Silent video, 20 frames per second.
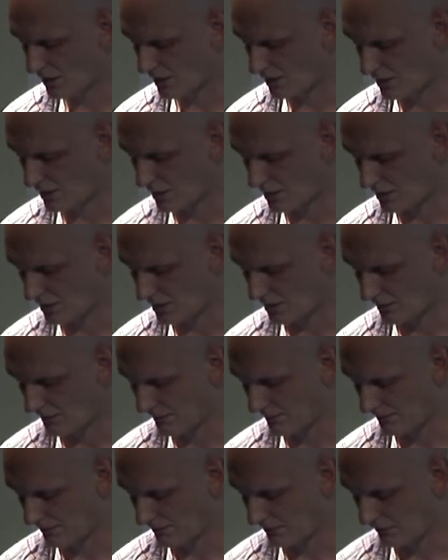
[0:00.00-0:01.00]

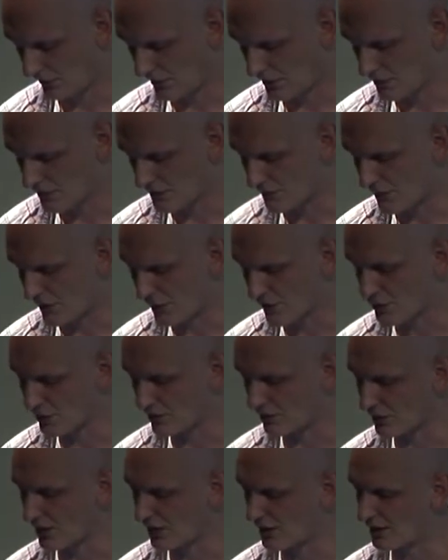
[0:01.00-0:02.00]
uh, Windows
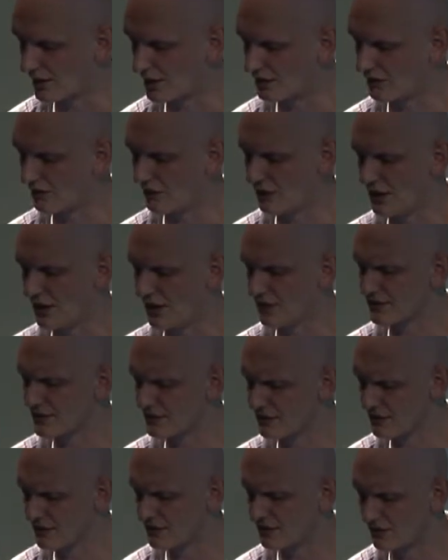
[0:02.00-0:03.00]
function like
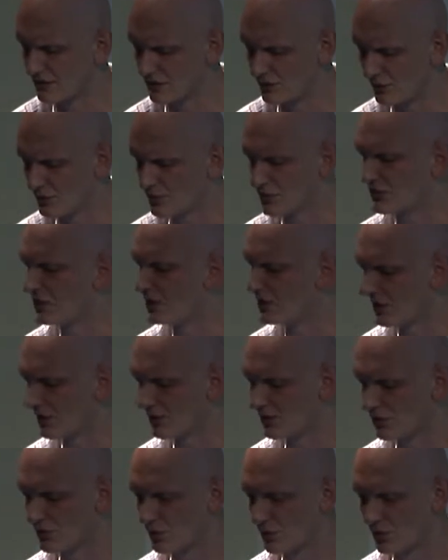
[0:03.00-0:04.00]
winexec, you will see
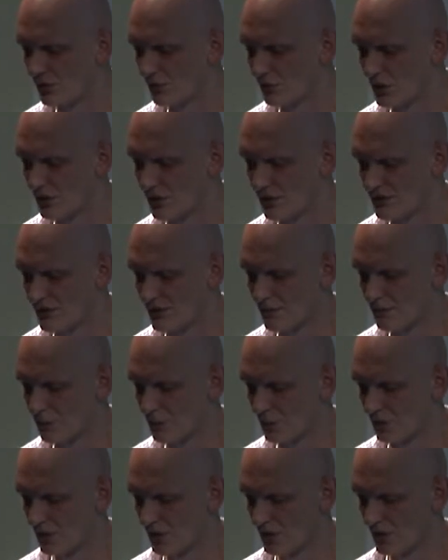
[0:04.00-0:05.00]
later on in one
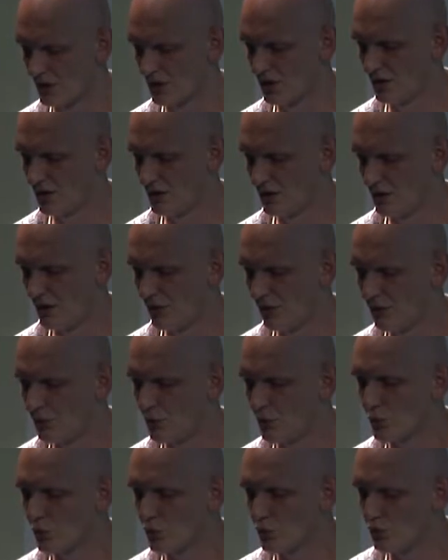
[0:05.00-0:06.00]
example, if
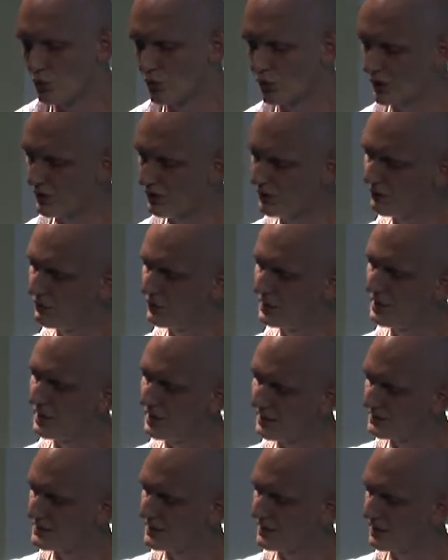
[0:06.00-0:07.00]
you want to run the
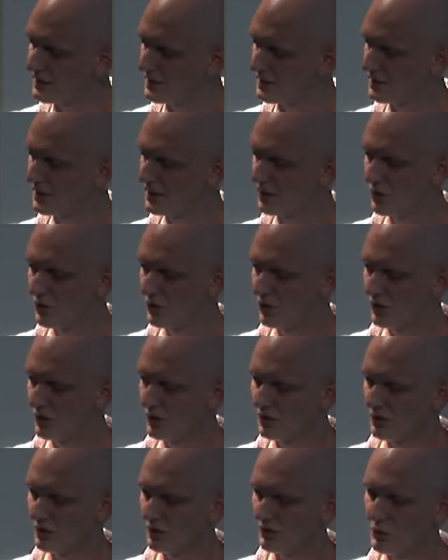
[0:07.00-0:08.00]
winexec,
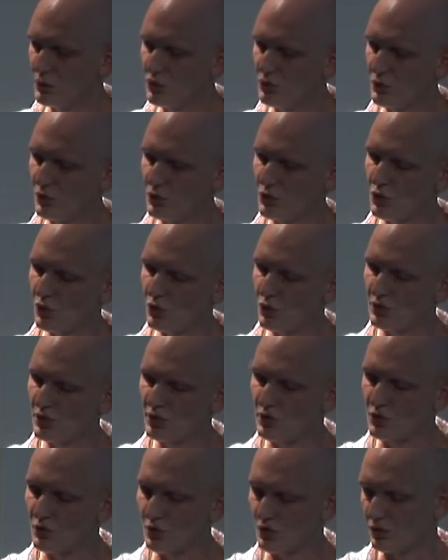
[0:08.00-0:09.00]
uh, which will call
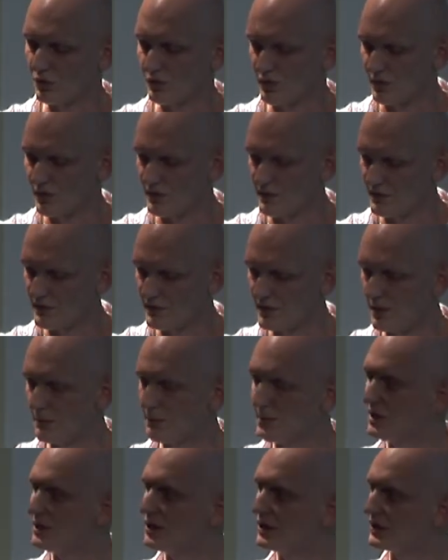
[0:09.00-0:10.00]
the
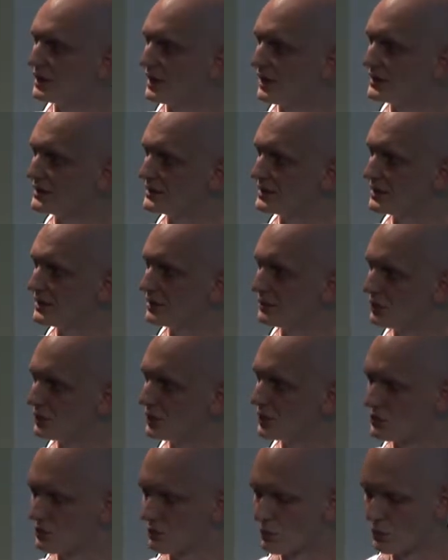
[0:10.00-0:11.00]
cmd.exe in the
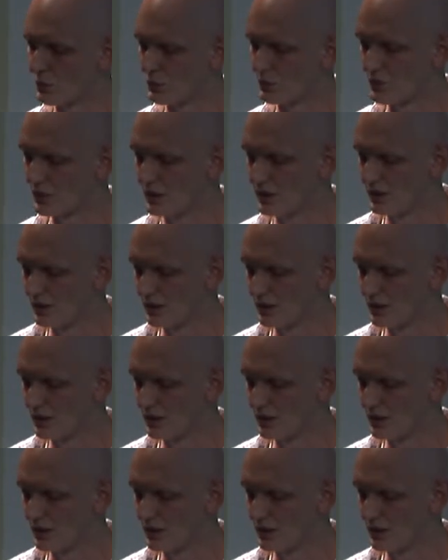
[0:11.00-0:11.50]
Windows world,